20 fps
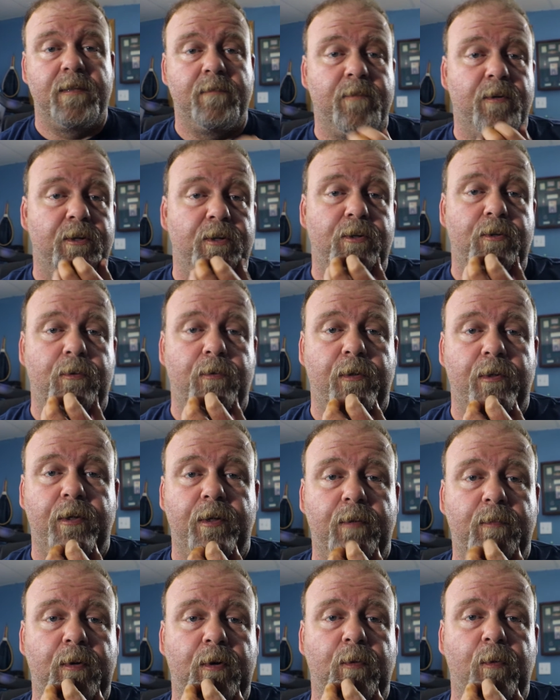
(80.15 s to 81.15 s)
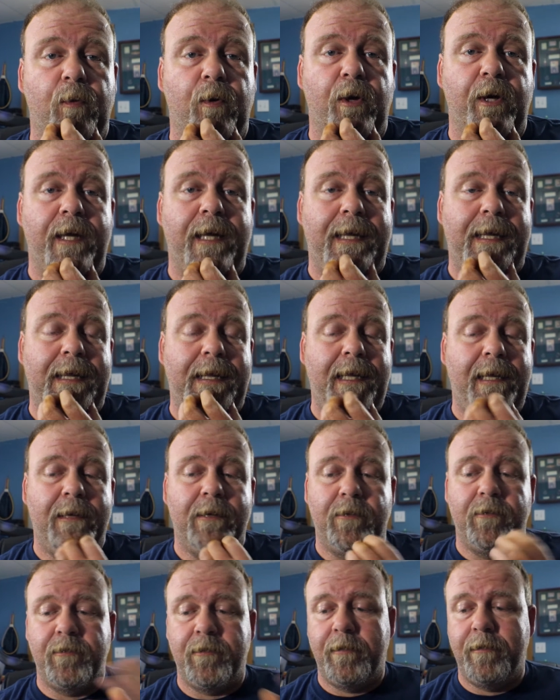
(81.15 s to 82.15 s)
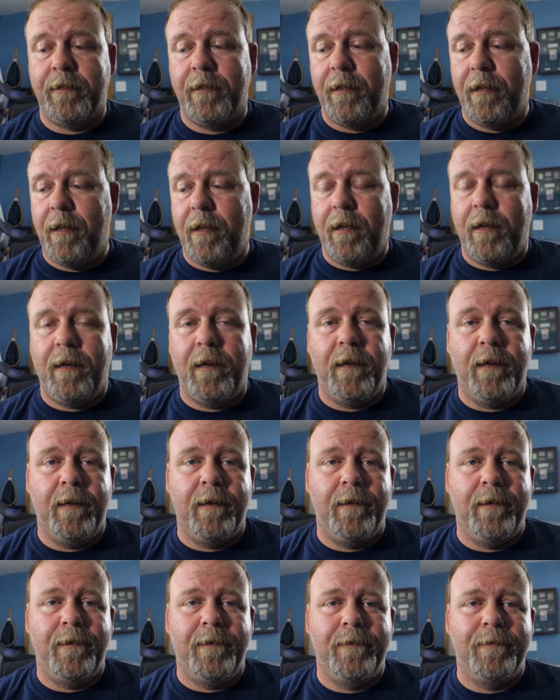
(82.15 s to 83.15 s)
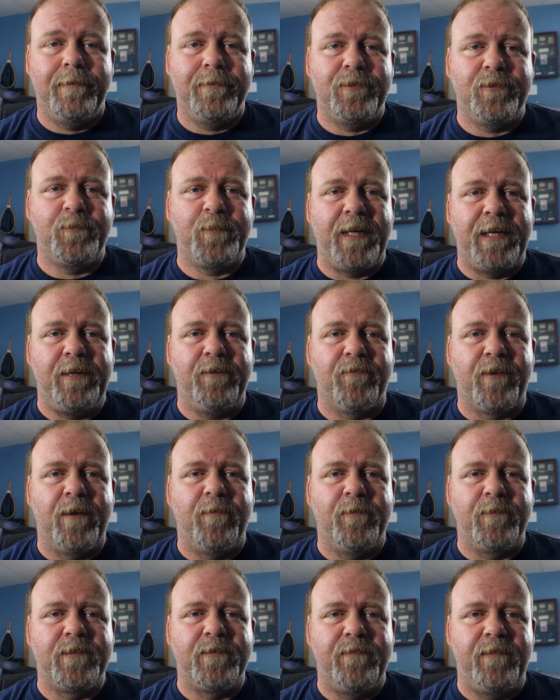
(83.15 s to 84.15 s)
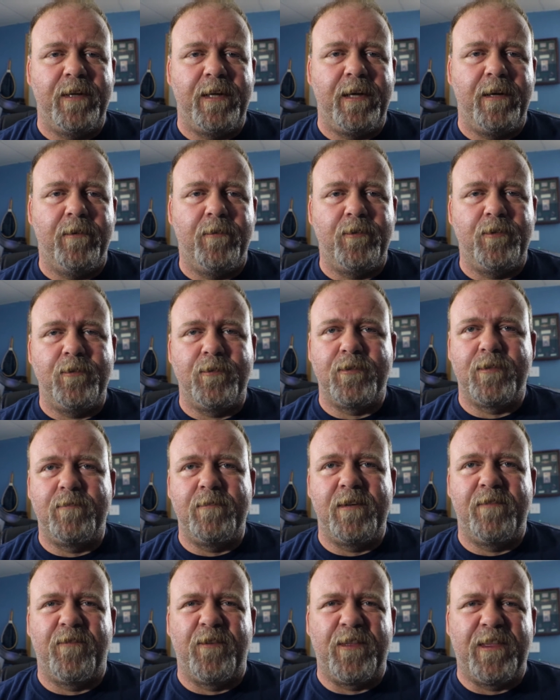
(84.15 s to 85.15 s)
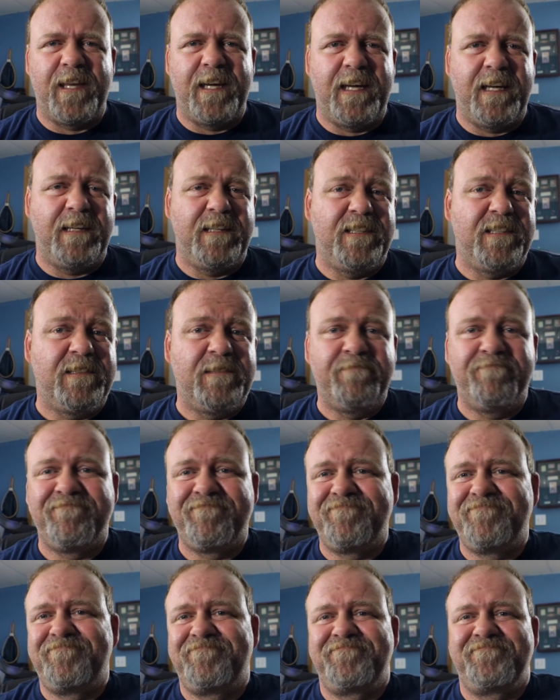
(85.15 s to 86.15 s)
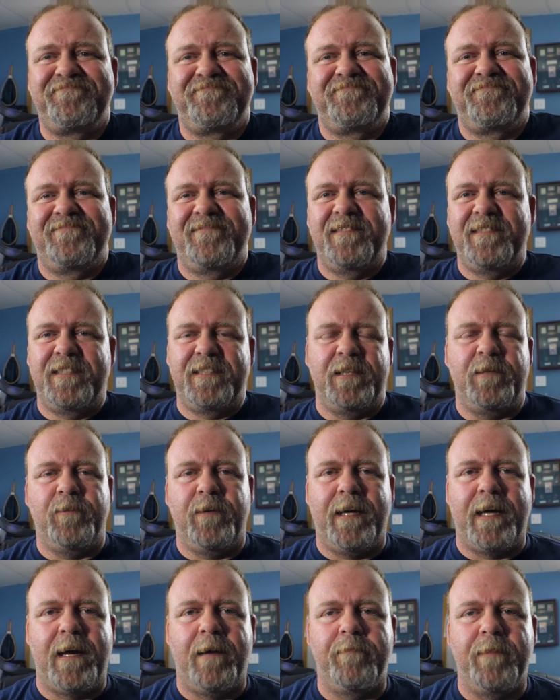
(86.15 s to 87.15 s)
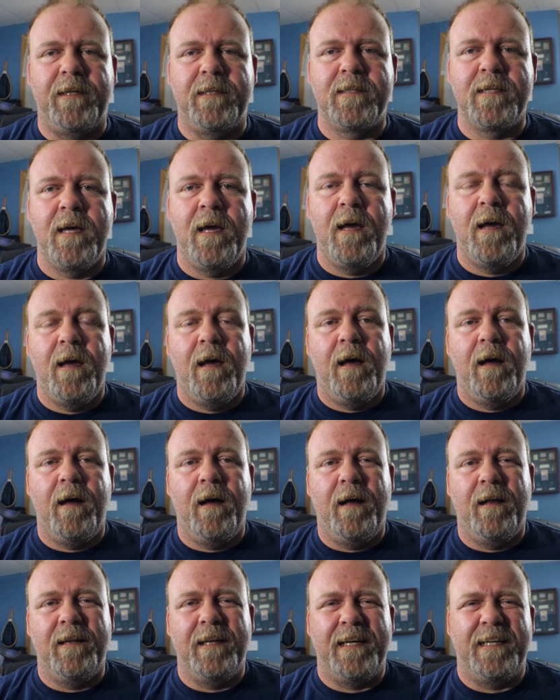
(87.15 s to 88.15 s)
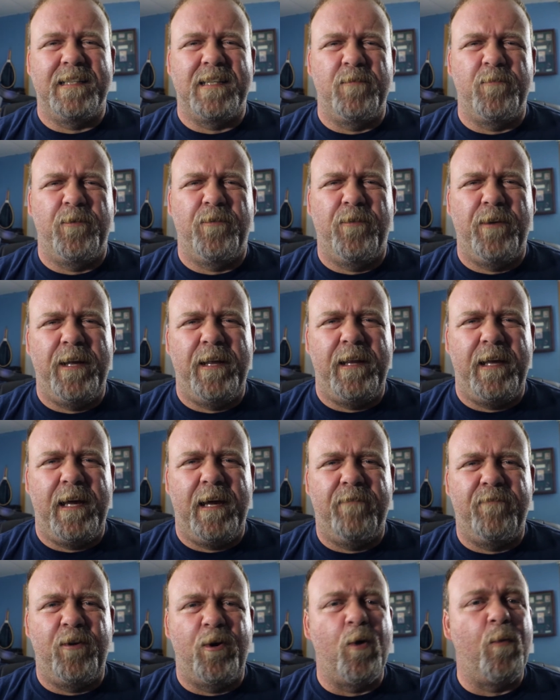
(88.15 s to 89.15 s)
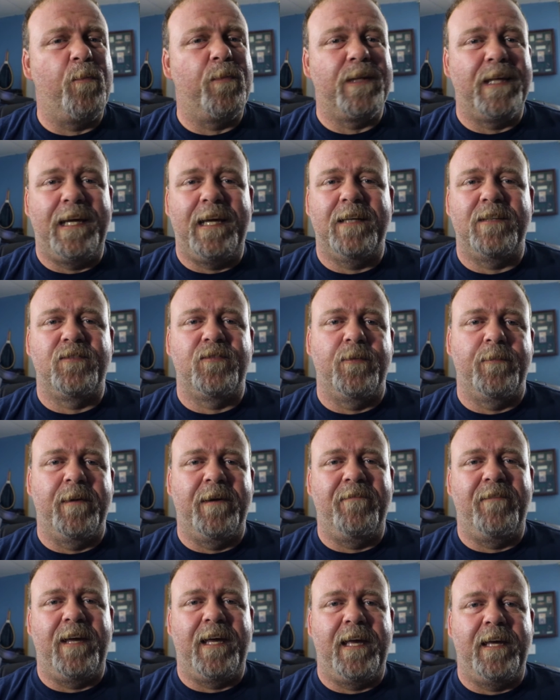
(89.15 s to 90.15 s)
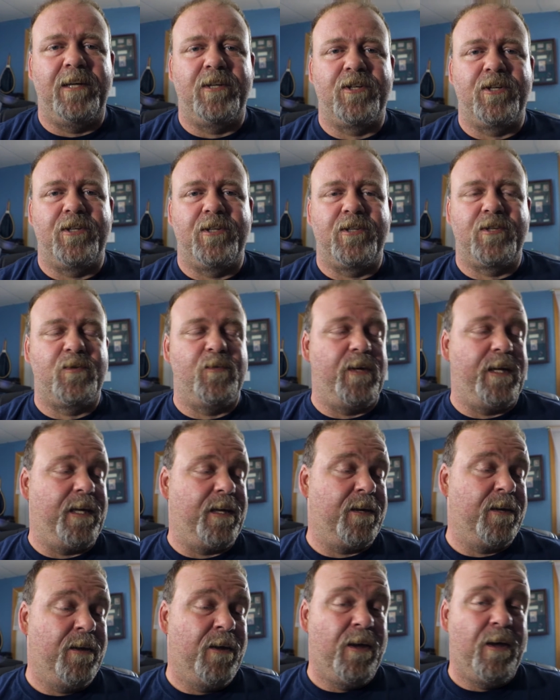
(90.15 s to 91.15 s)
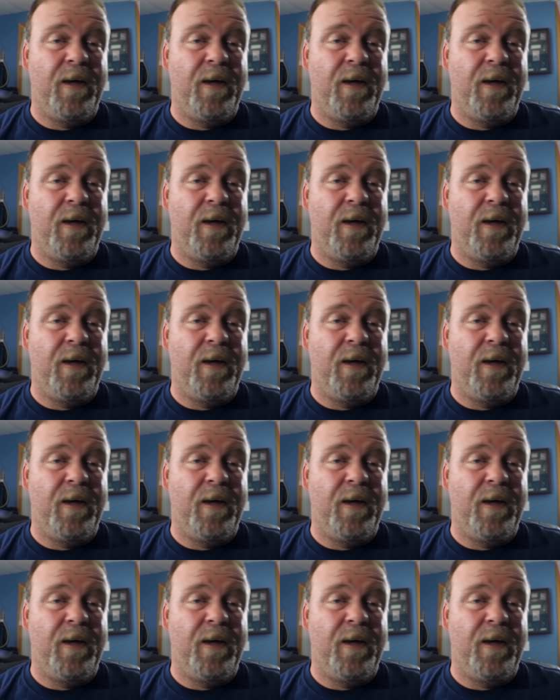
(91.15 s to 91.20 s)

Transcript: I'm gonna do a little bit of work here. Uh, just playing around with some video, doing some different things. See what happens. Uh, like I said, we really have no plans for my vacation this week.